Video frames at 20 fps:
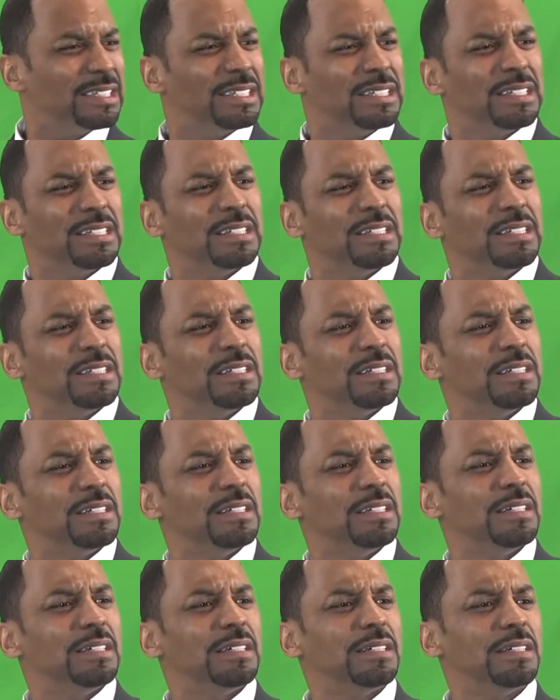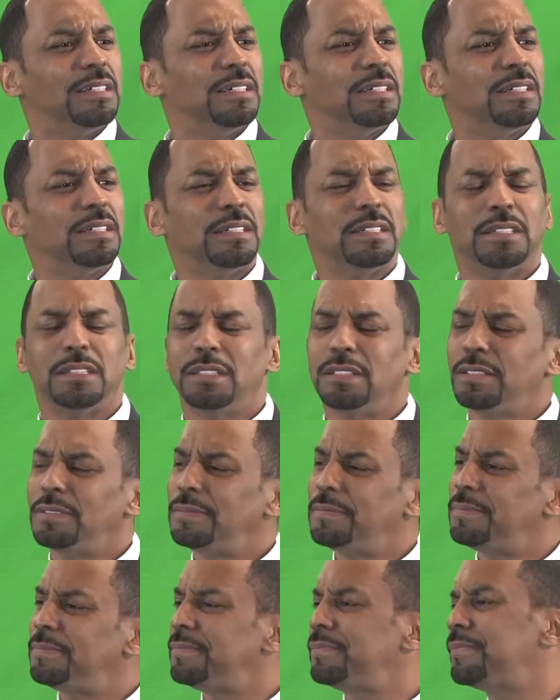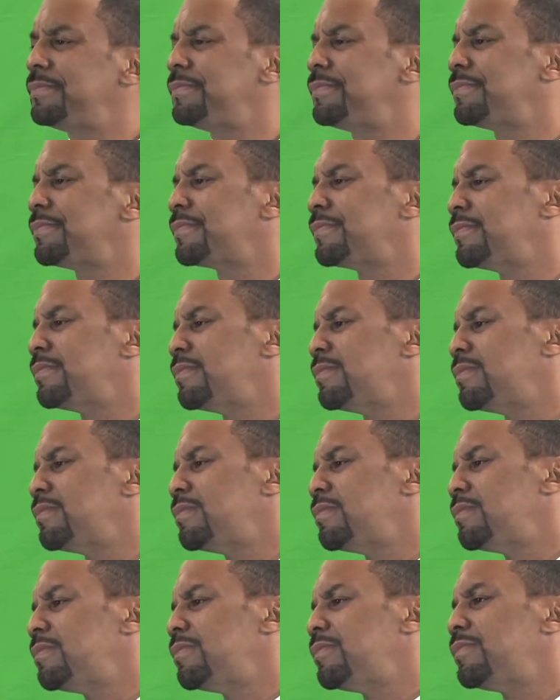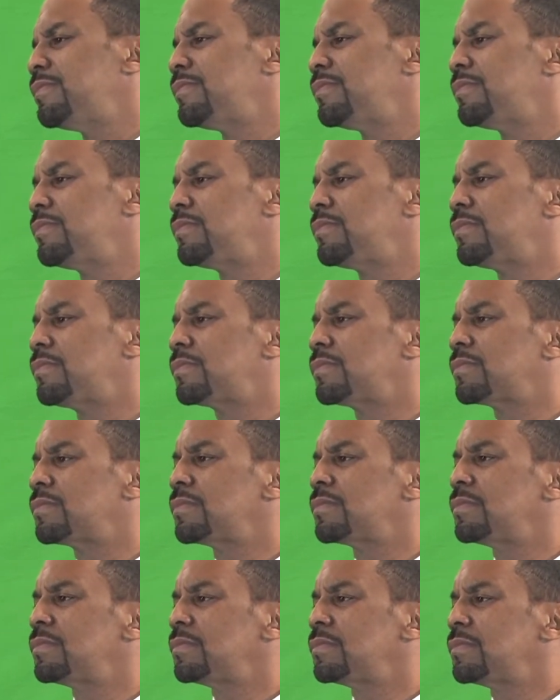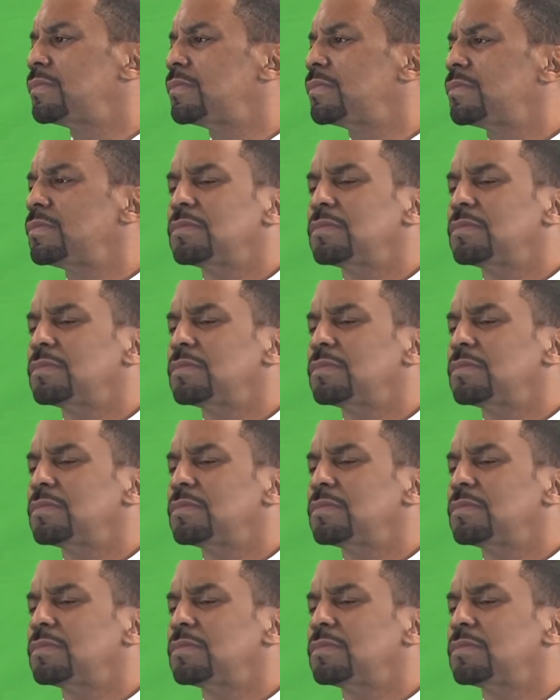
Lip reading: (no one is talking)